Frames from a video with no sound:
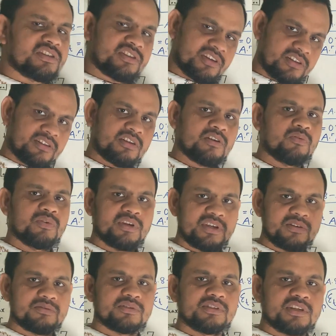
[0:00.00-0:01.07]
Still though we
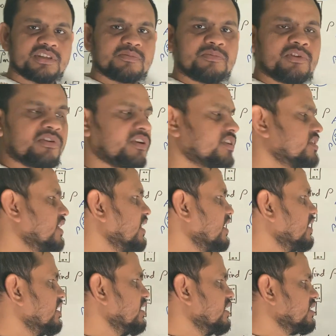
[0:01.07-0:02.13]
use this because
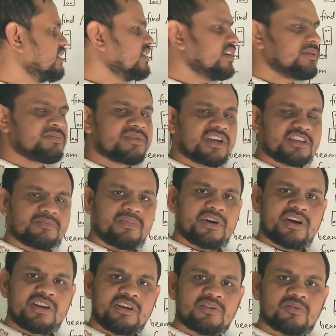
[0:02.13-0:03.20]
it gives us
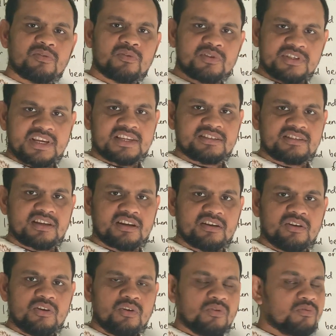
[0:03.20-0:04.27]
very close answer.
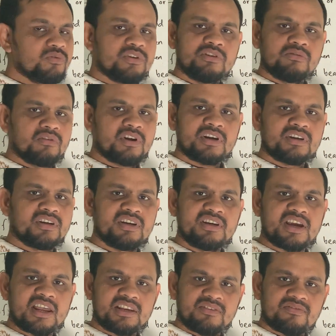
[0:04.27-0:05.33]
We do not
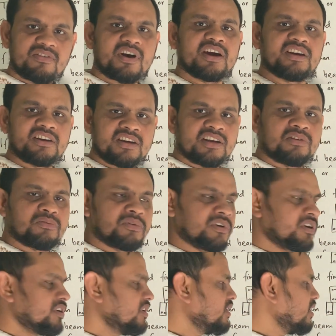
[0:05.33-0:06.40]
need any fine tune.